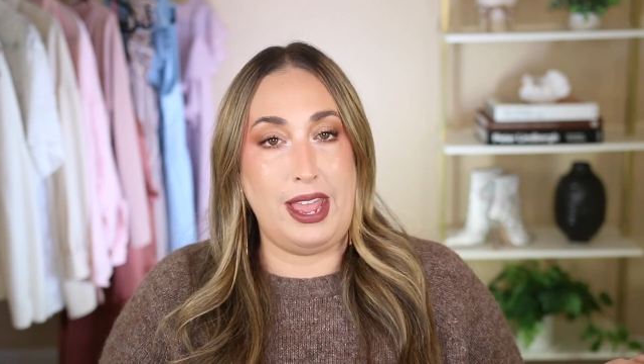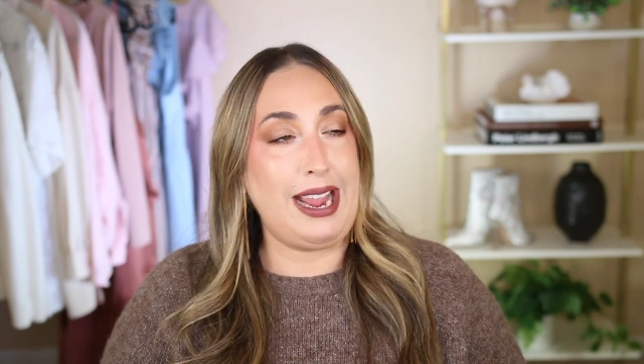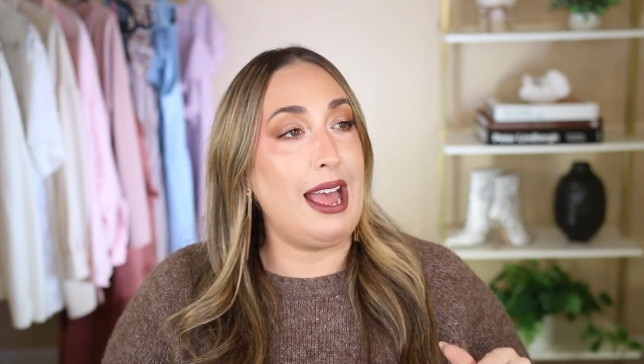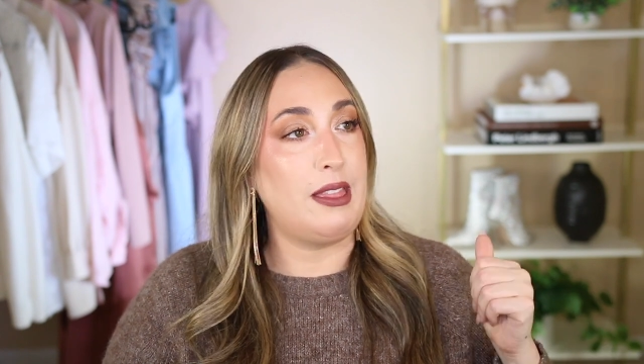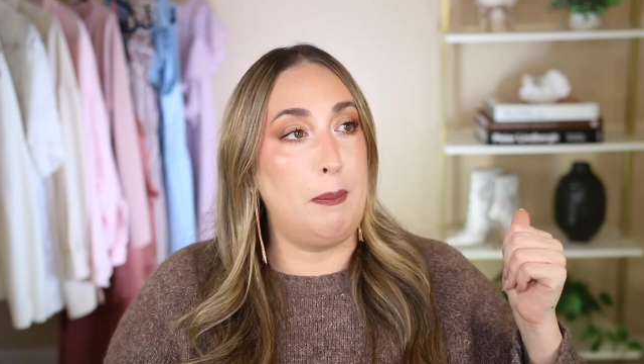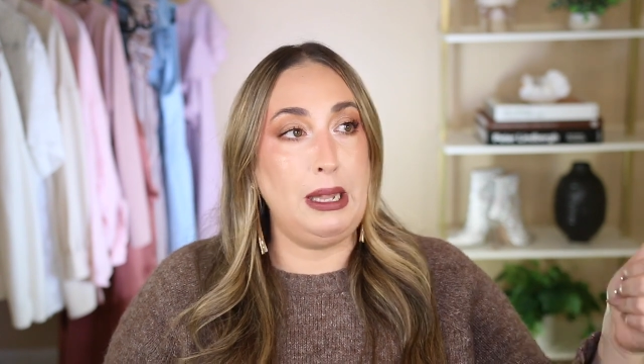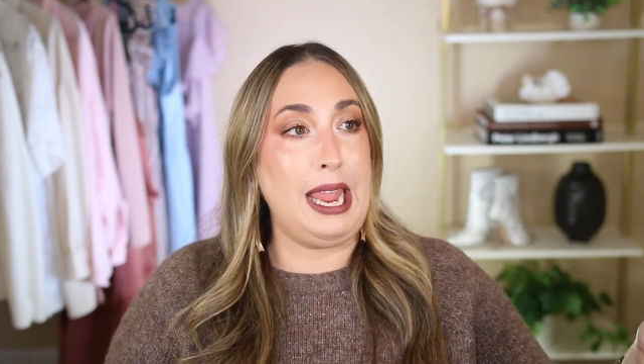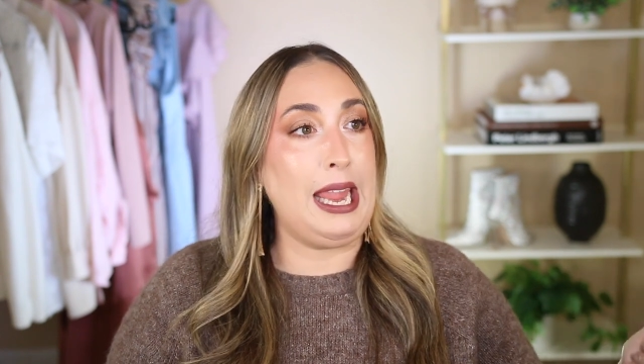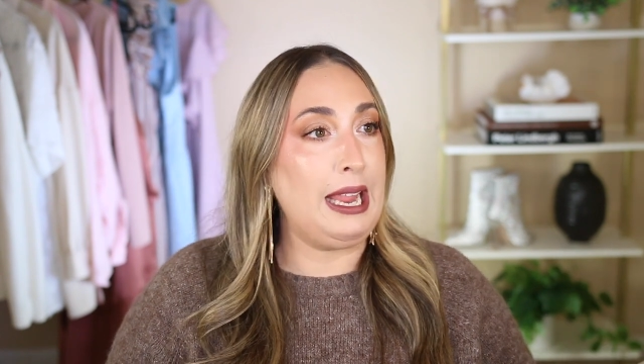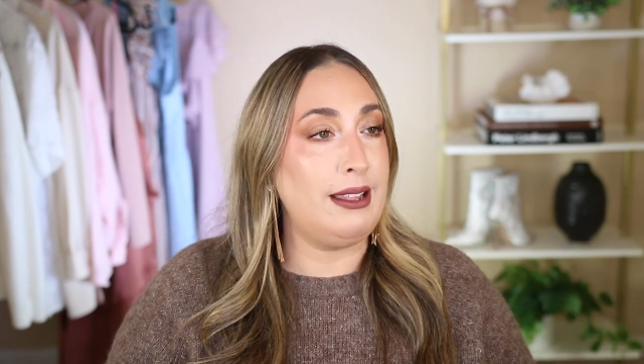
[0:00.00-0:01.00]
They got the
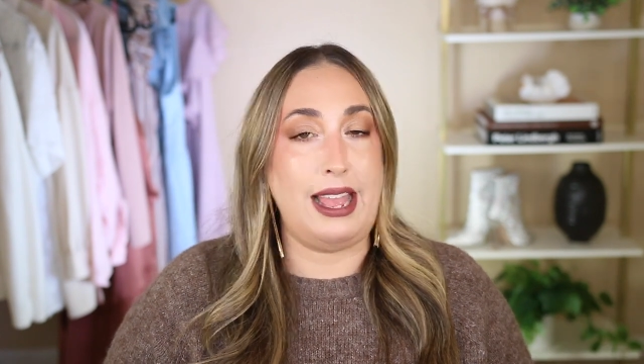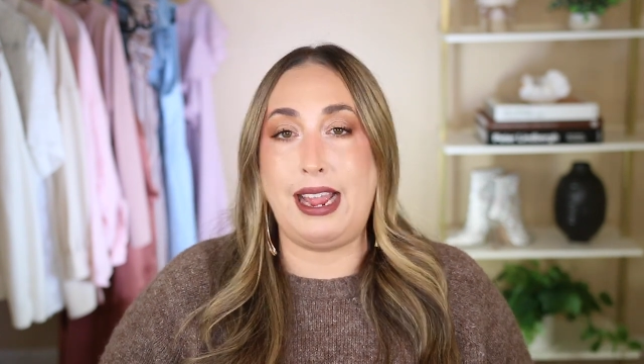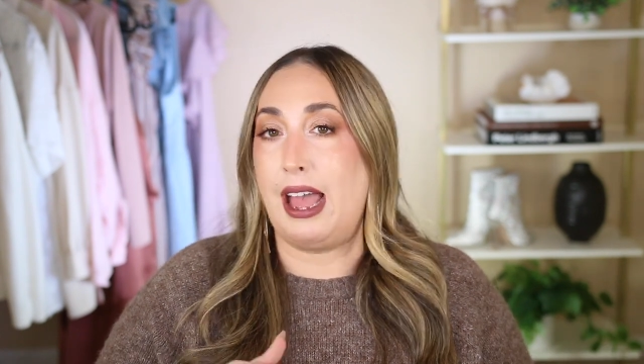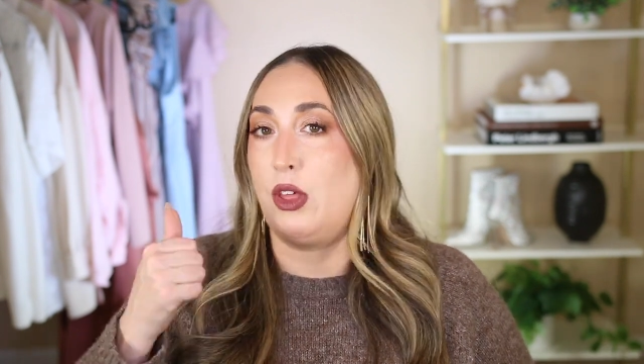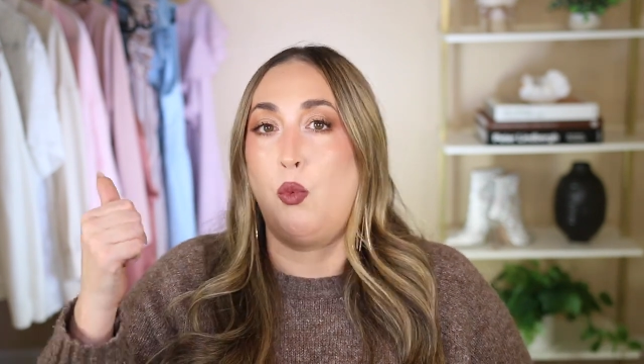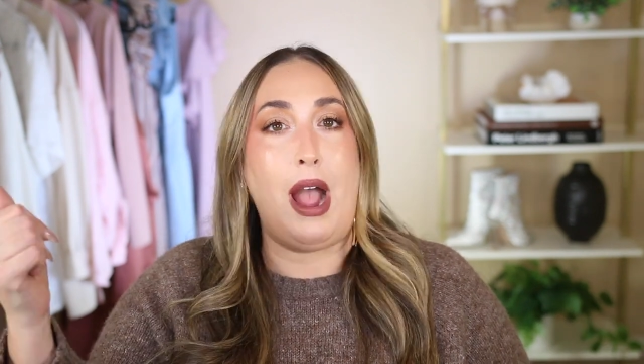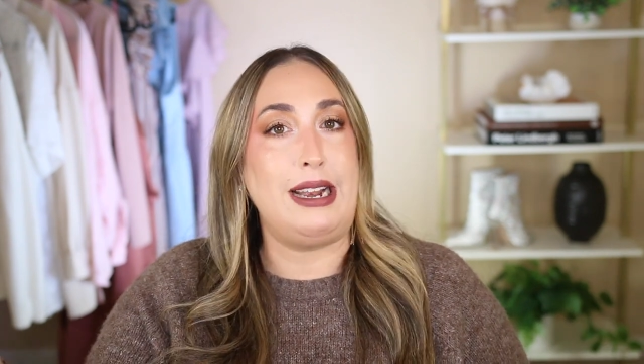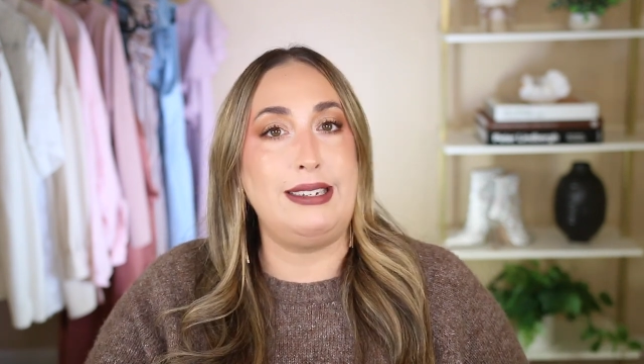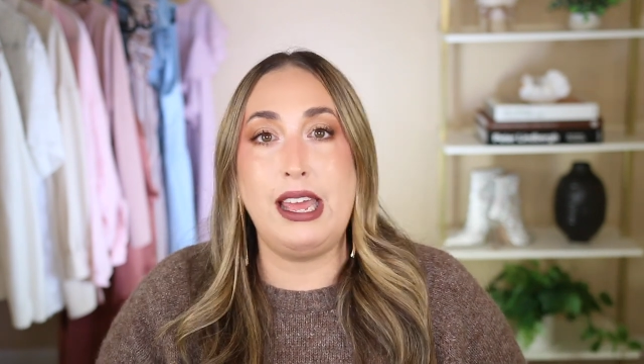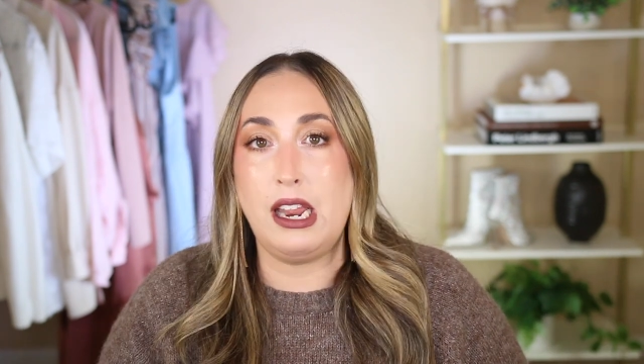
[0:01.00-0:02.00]
bling, they got the
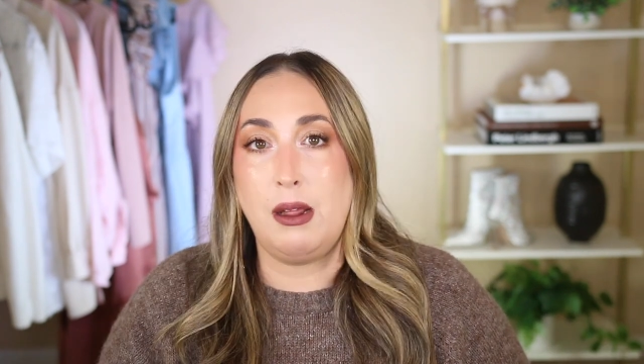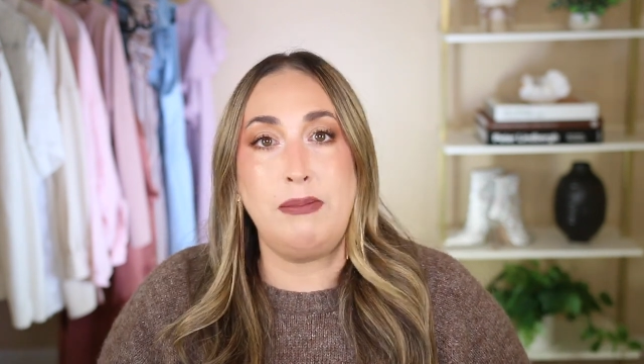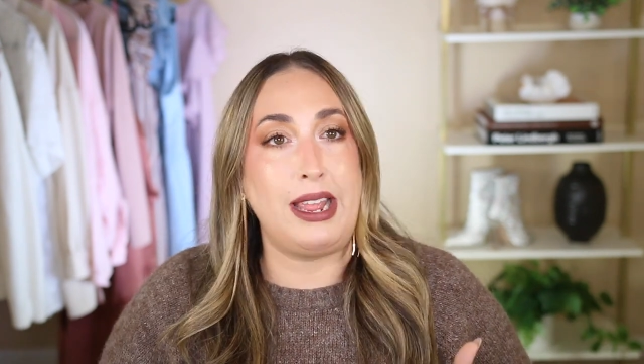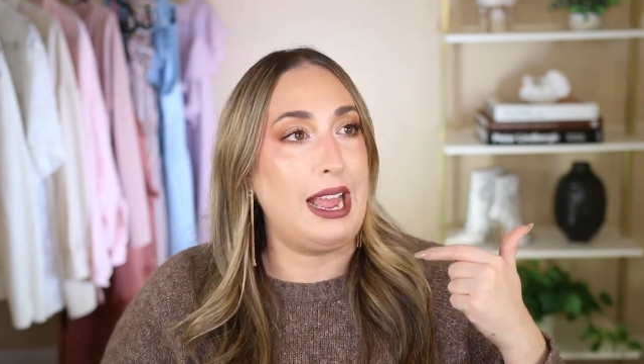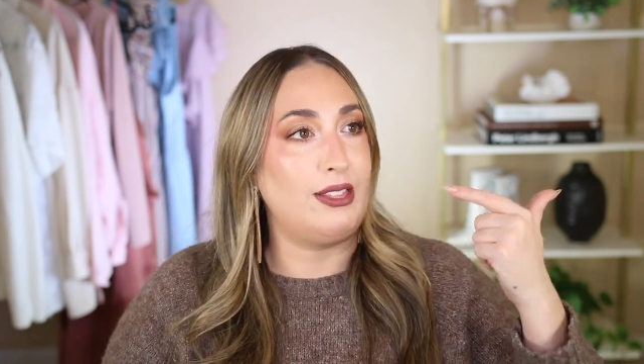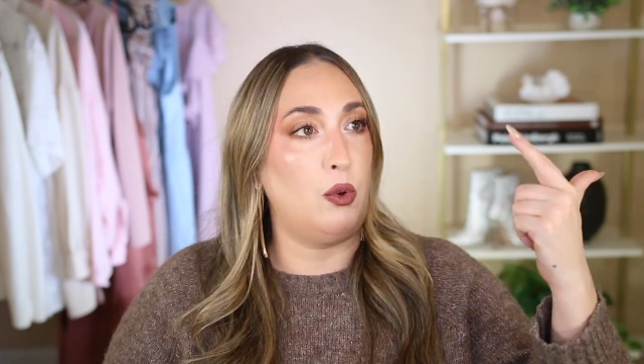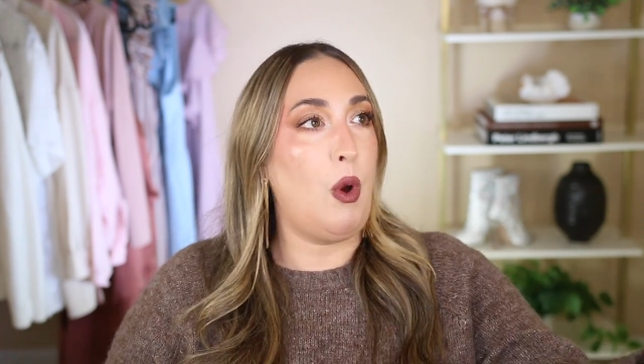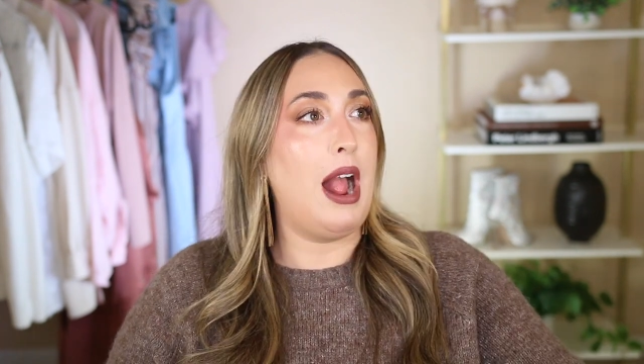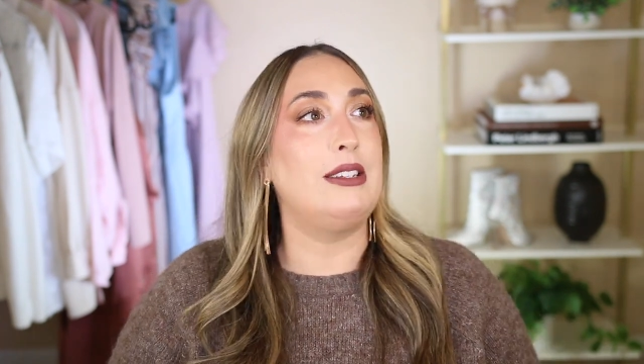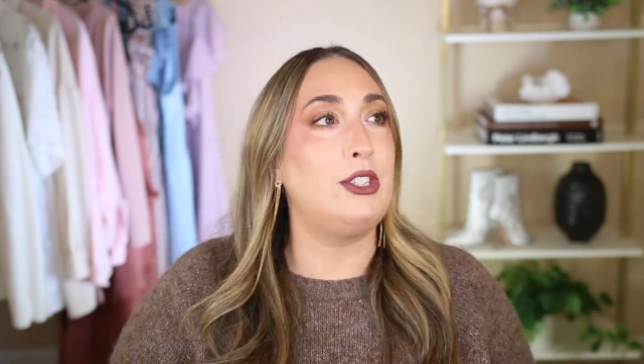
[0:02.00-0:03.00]
white denim, they got the
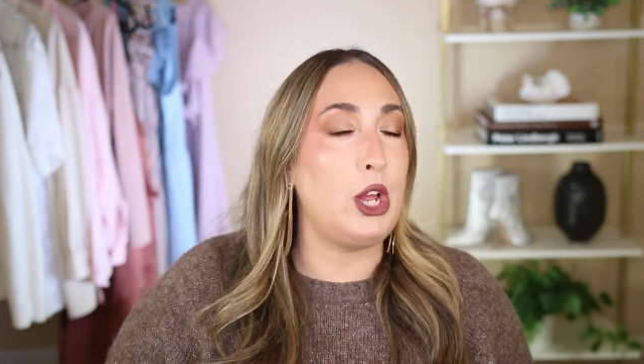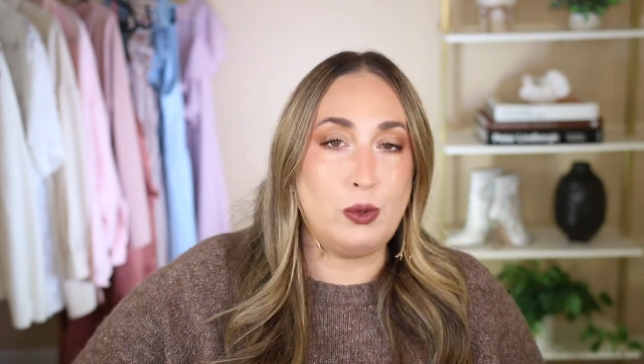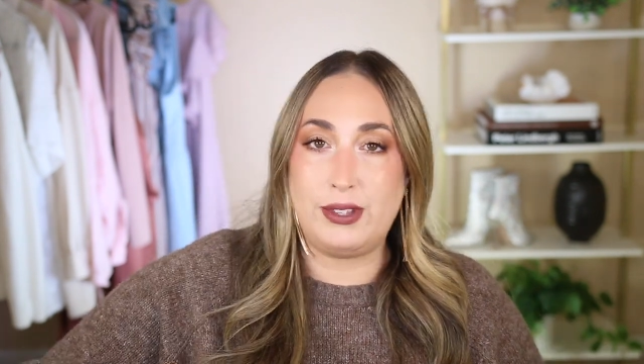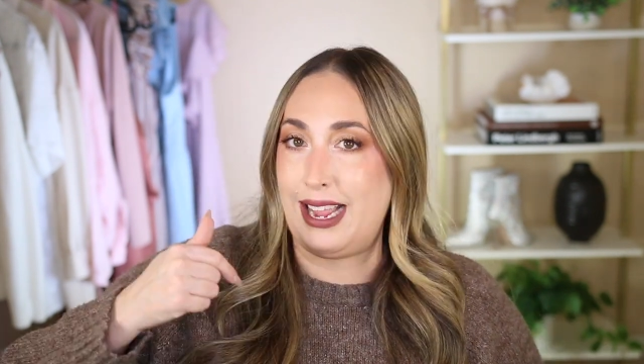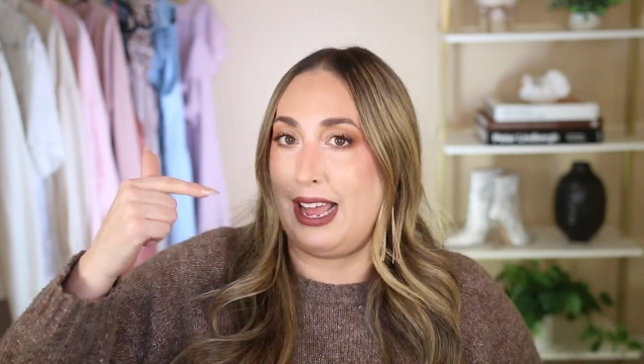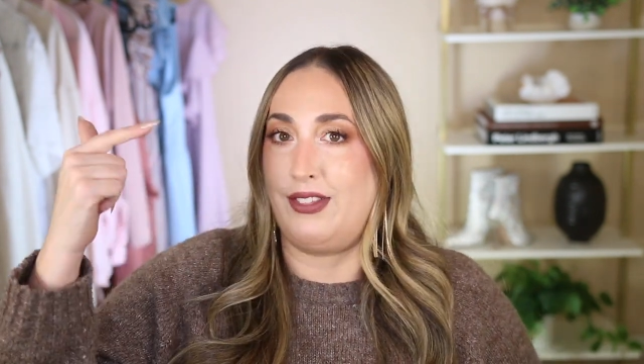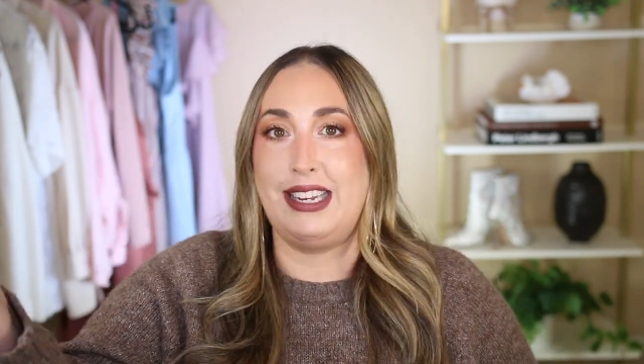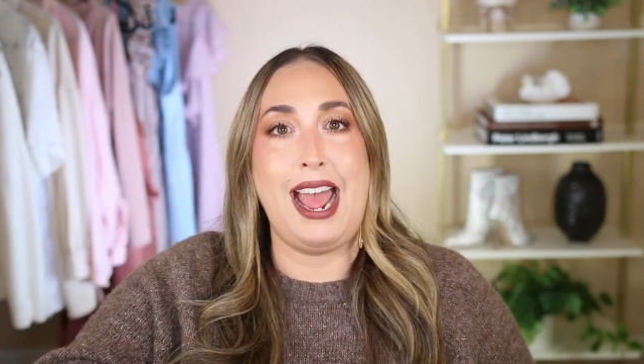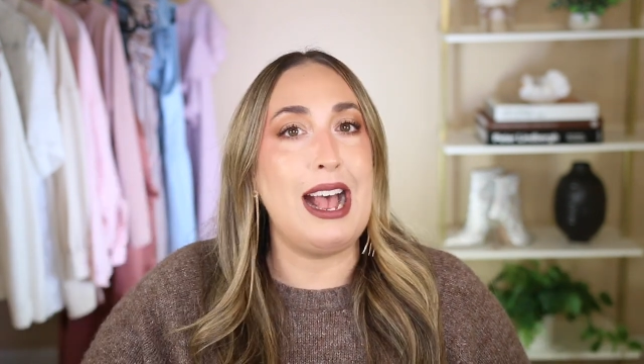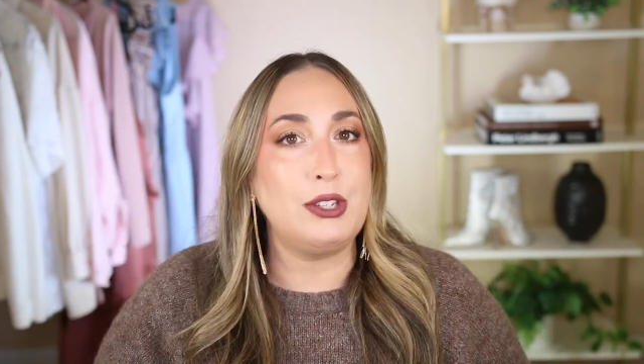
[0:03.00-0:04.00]
rhinestones, they got the
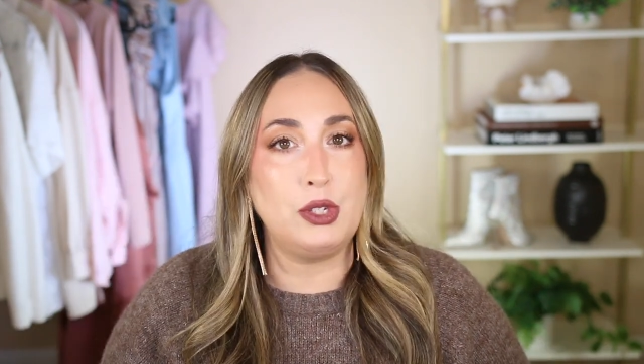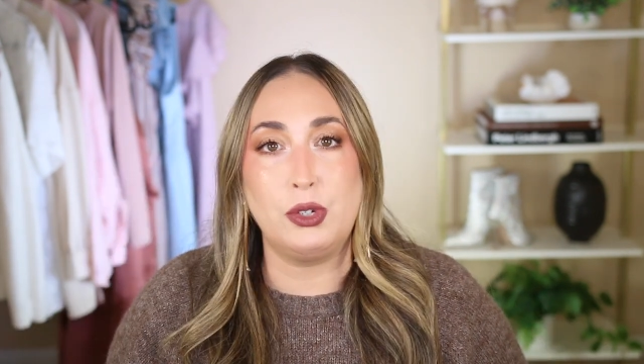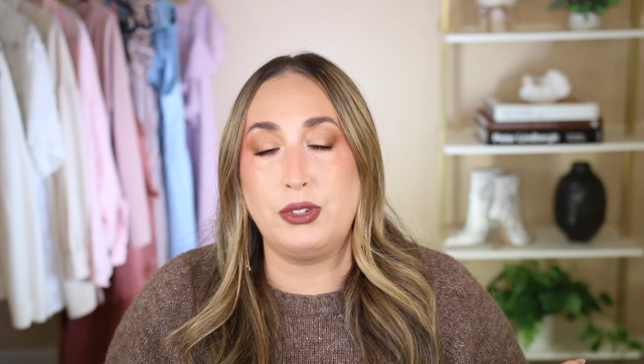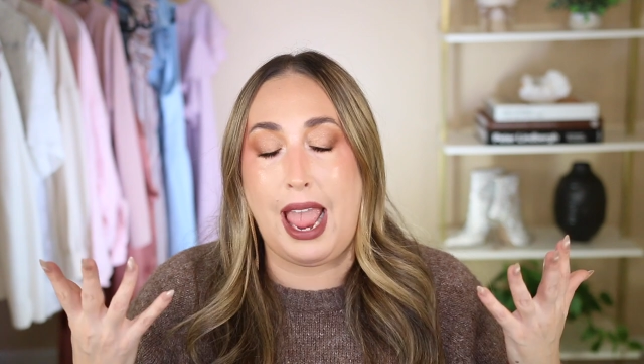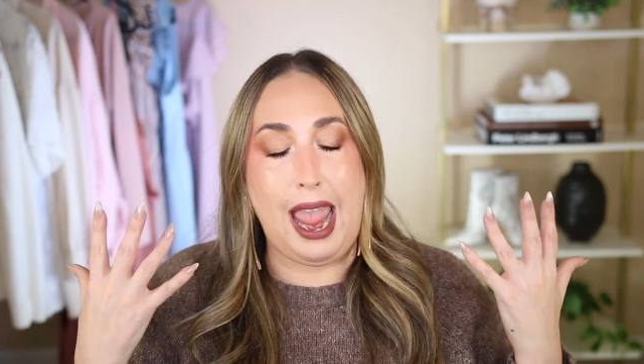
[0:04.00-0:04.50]
tassels,